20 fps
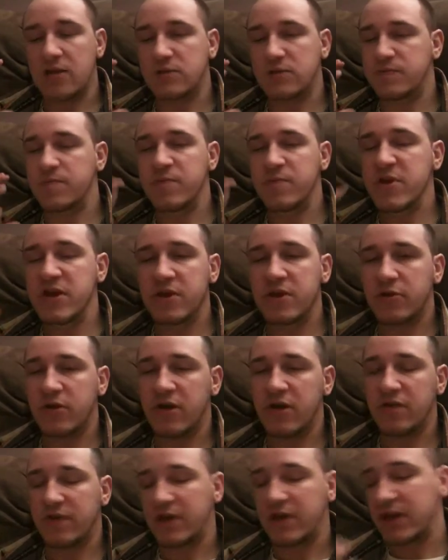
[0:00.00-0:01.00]
It's immediate
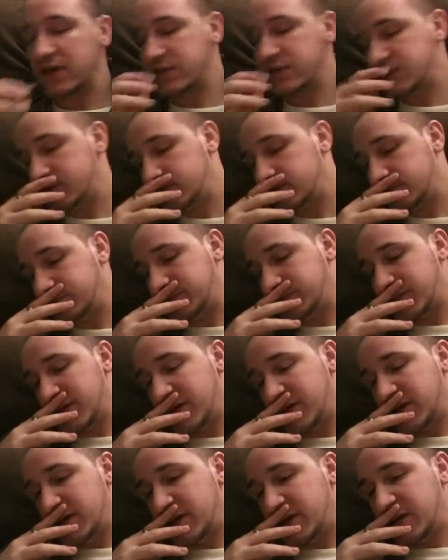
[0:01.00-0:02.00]
gratification.
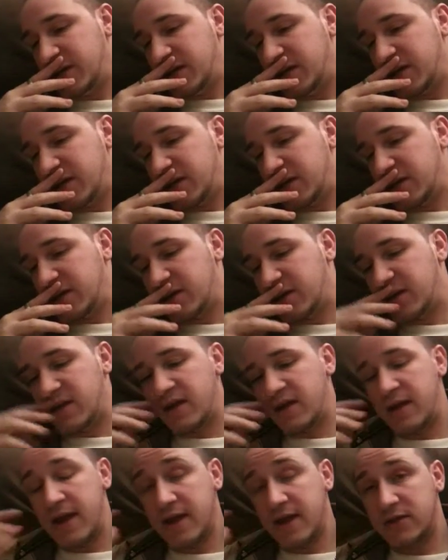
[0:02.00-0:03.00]

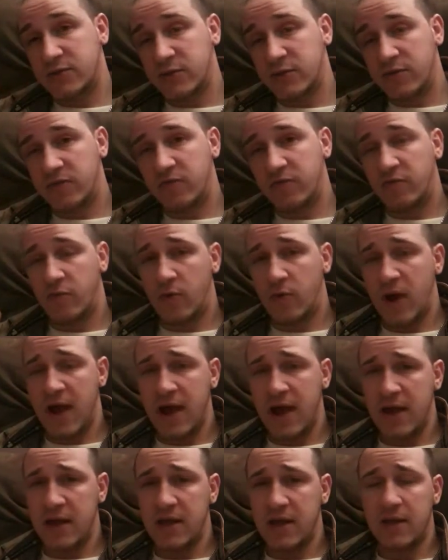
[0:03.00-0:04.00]
Next one,
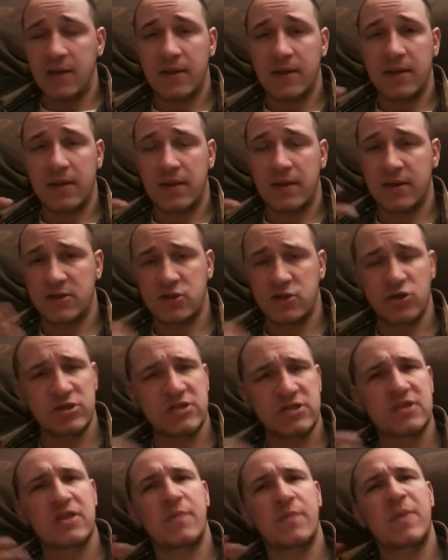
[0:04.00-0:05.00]
variety, and this
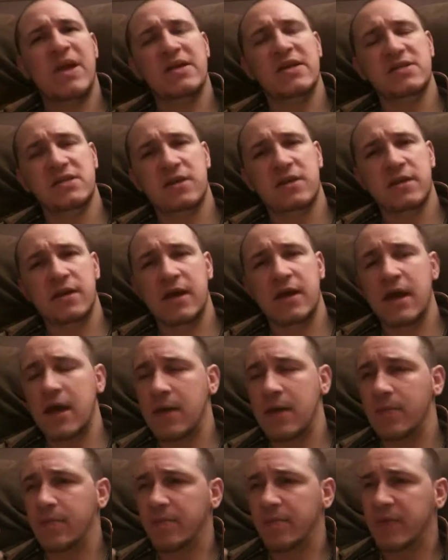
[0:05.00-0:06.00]
goes into the pacing of the
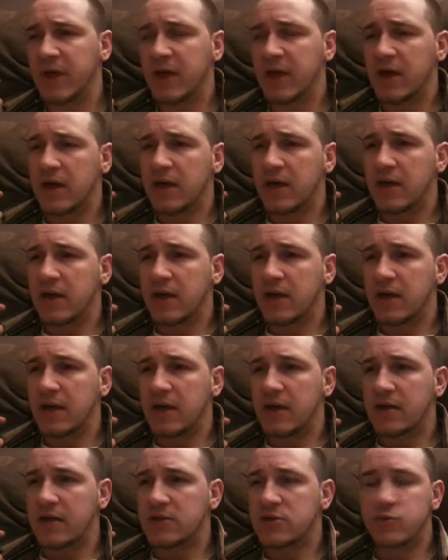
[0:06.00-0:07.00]
game.
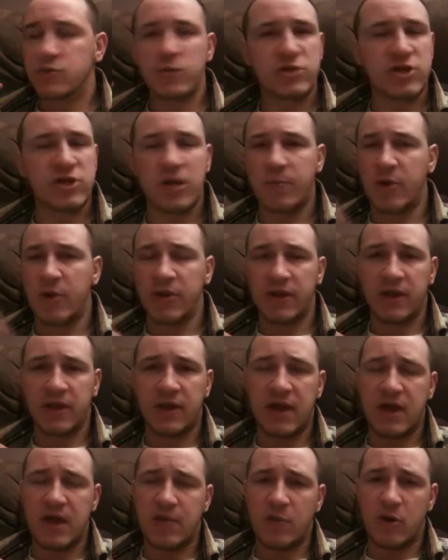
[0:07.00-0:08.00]
Switch it up on the
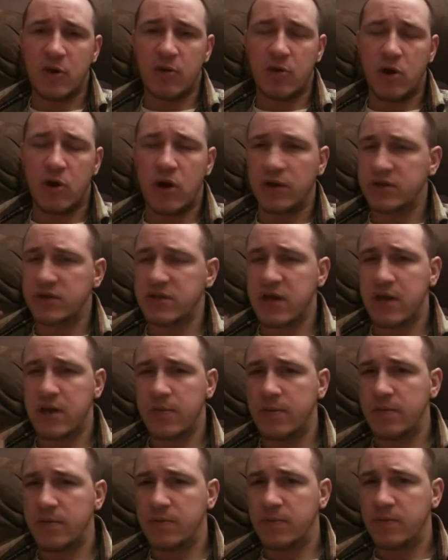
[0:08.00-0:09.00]
gamer all the time.